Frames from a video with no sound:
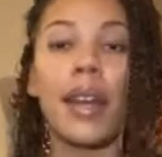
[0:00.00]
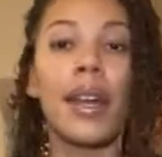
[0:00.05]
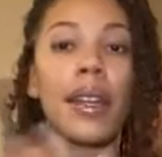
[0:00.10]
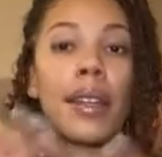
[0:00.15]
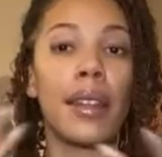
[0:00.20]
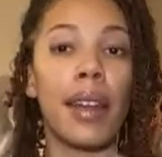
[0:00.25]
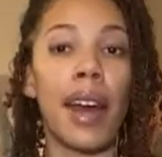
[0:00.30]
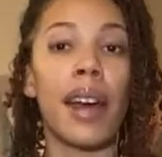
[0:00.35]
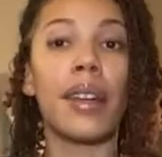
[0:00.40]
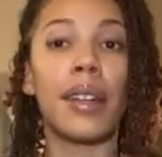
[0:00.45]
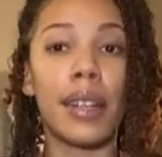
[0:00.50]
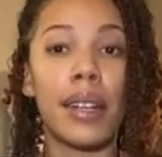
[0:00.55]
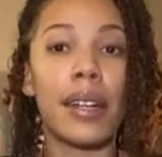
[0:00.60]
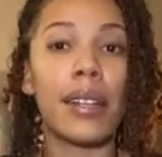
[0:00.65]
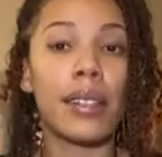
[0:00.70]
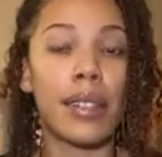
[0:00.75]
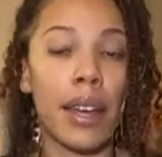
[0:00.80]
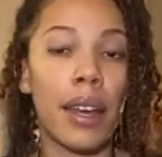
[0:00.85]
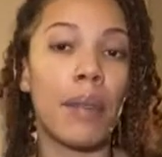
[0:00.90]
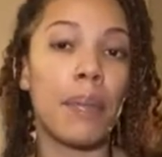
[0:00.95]
That does
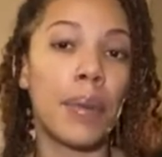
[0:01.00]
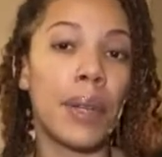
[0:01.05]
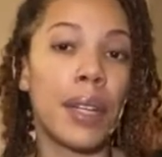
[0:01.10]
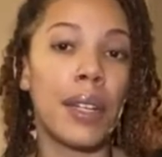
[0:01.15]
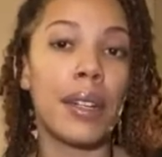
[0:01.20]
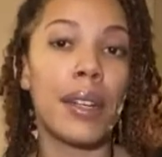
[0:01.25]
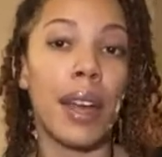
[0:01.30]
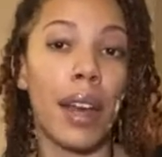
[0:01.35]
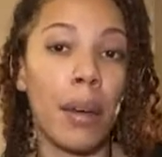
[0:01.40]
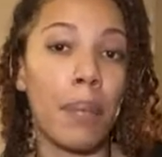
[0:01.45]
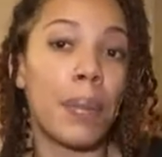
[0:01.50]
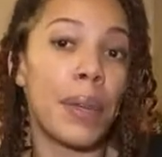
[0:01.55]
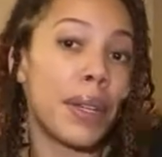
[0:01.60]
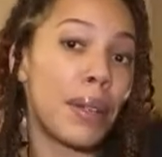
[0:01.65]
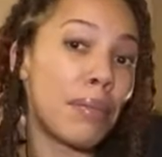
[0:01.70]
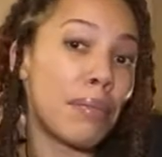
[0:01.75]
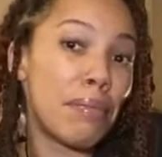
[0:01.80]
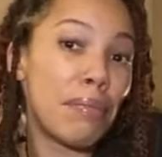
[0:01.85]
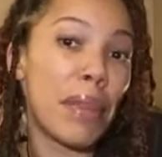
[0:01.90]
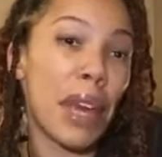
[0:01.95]
help
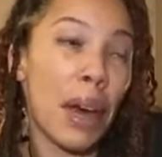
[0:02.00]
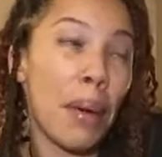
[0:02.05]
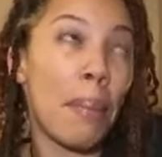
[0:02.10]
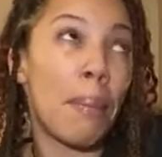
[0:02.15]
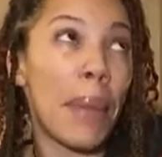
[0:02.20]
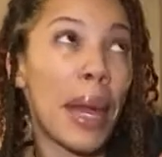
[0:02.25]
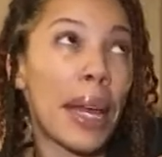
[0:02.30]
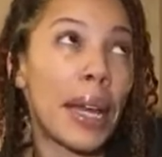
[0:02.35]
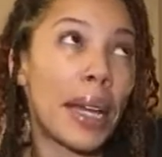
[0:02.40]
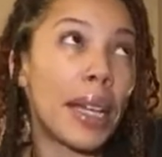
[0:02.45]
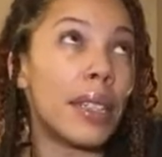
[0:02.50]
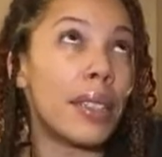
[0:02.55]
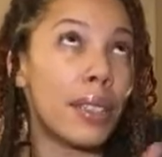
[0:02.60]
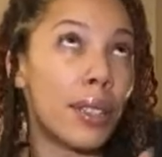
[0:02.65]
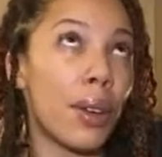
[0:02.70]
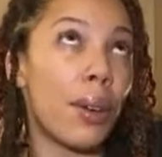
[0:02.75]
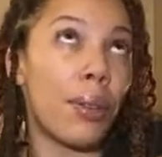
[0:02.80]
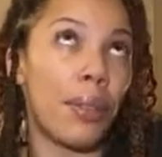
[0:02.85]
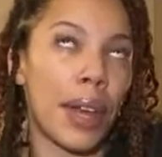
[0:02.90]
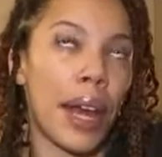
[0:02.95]
make it
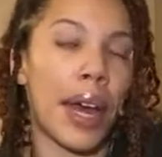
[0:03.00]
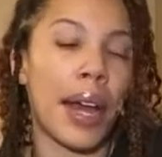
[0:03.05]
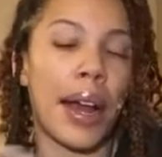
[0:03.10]
so that